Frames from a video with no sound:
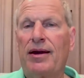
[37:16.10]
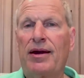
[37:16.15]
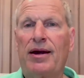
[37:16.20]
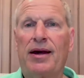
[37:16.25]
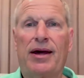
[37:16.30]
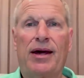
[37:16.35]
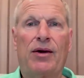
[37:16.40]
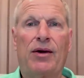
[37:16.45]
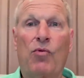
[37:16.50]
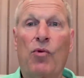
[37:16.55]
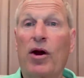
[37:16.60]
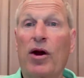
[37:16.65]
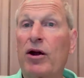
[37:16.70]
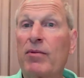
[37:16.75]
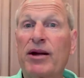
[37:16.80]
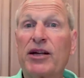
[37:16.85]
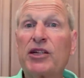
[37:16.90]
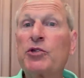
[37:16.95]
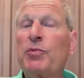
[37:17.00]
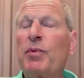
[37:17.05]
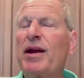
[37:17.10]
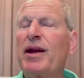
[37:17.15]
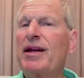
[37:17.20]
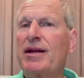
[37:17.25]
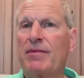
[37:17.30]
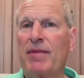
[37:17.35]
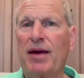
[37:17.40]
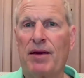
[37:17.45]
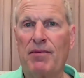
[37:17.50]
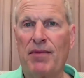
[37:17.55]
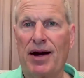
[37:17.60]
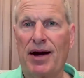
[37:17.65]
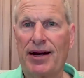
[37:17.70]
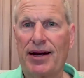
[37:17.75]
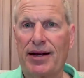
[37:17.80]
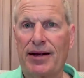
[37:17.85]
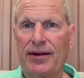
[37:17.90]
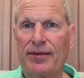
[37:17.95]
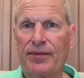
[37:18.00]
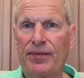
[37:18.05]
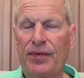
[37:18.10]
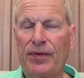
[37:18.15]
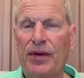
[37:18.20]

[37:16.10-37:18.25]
Uh, where am I spending my money?